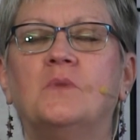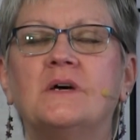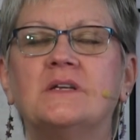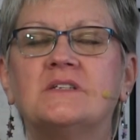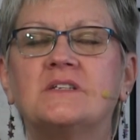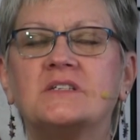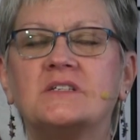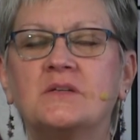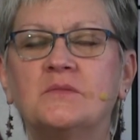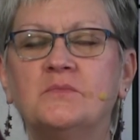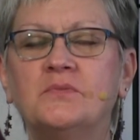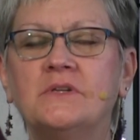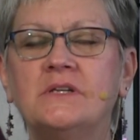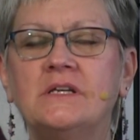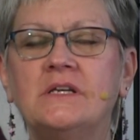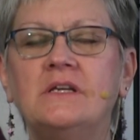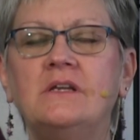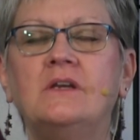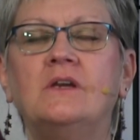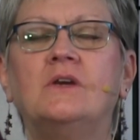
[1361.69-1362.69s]
but
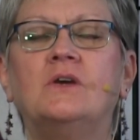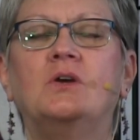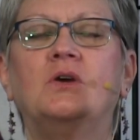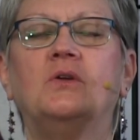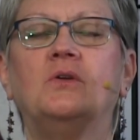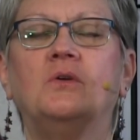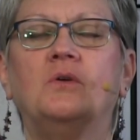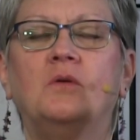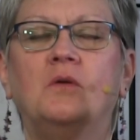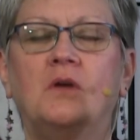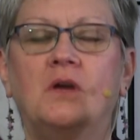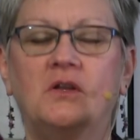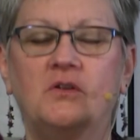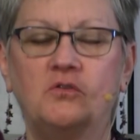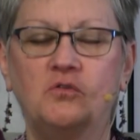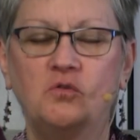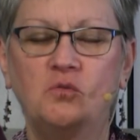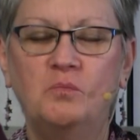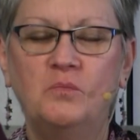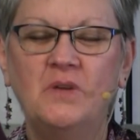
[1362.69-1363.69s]
simply
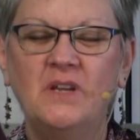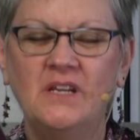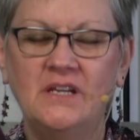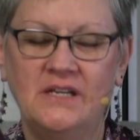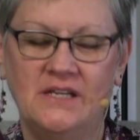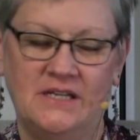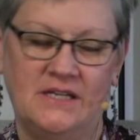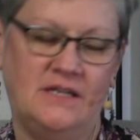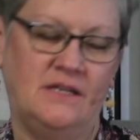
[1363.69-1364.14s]
to be.